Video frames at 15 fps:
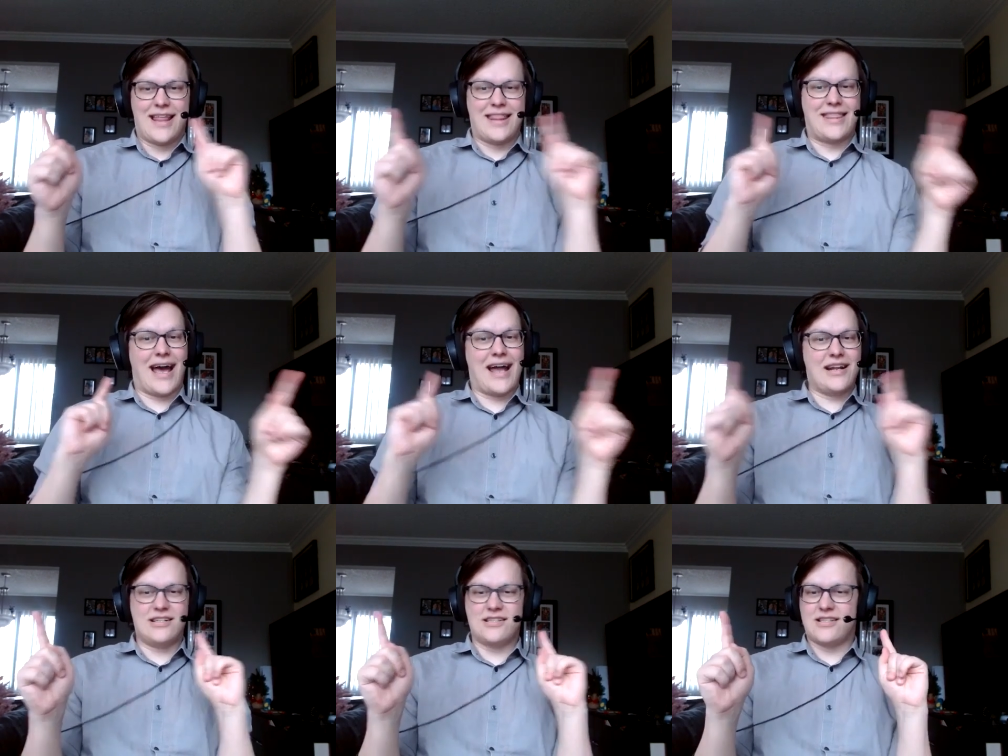
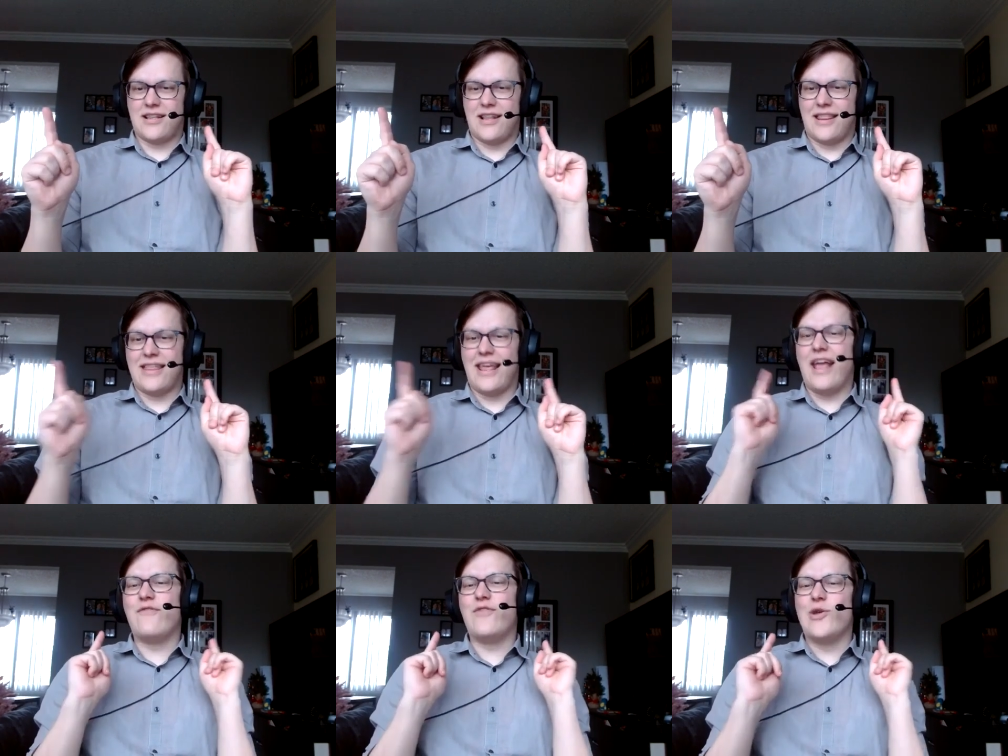that is,
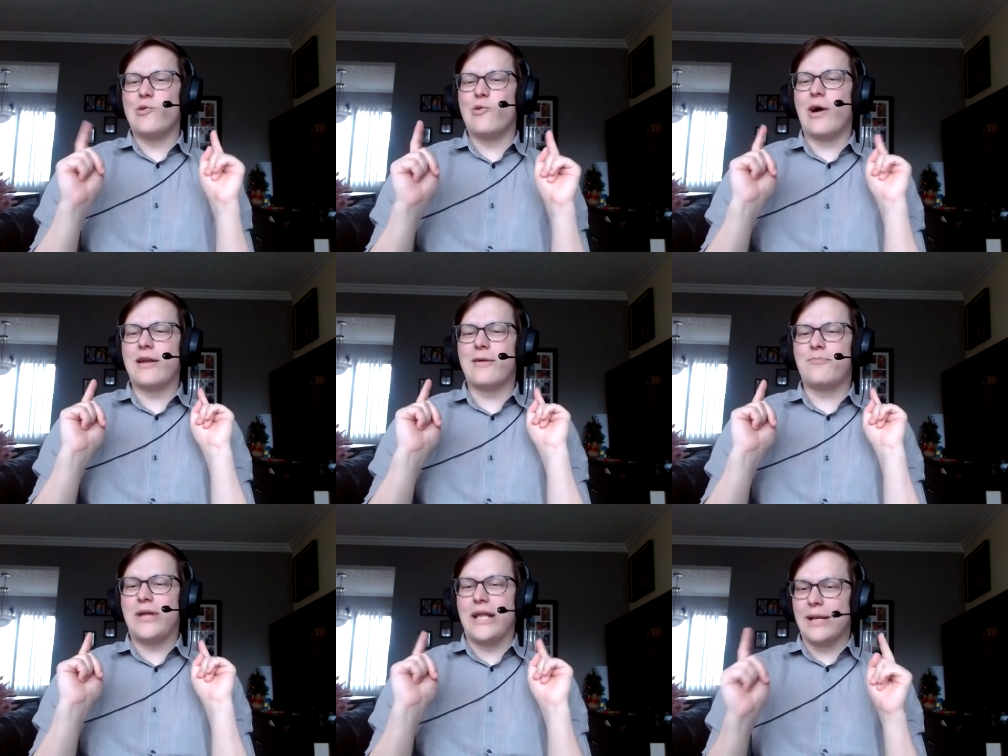if you want
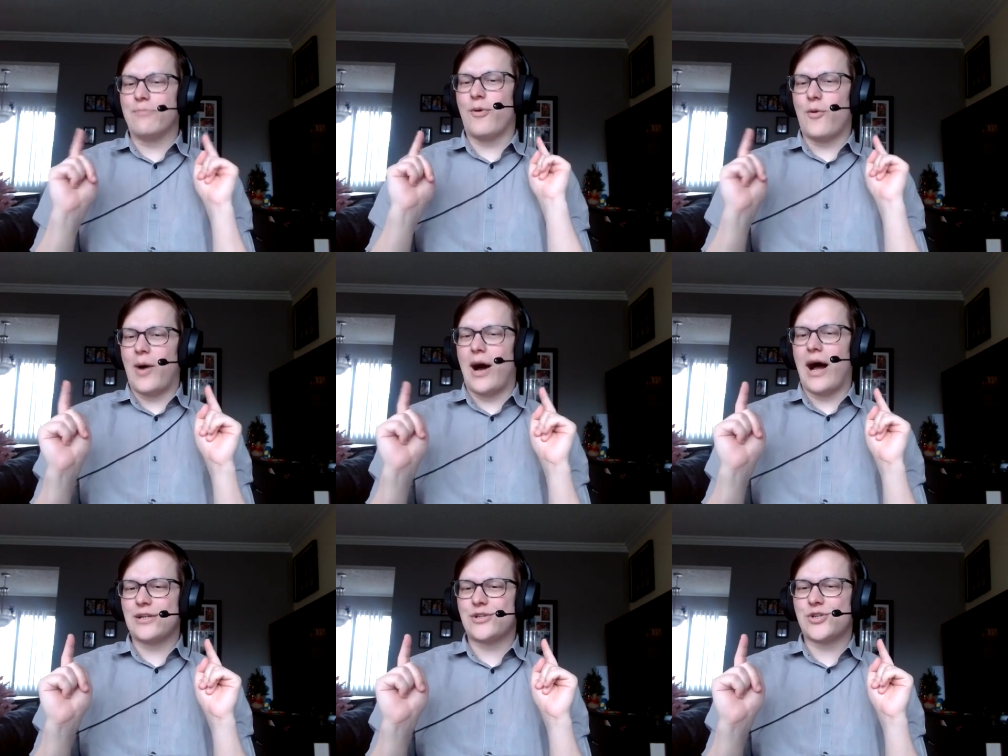to people
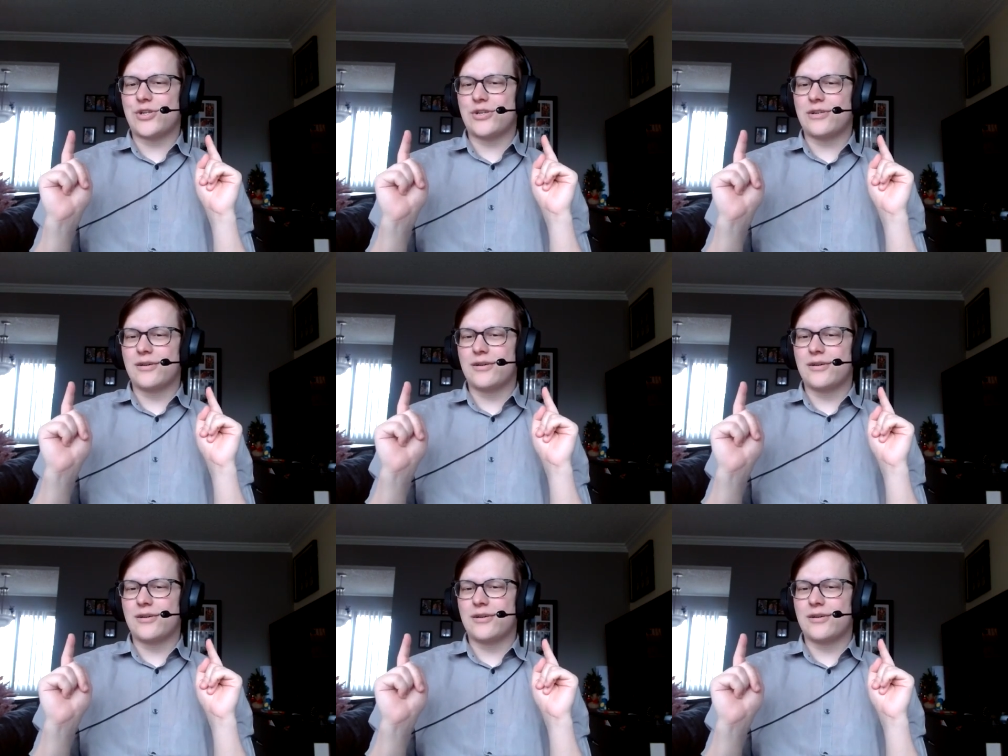watch,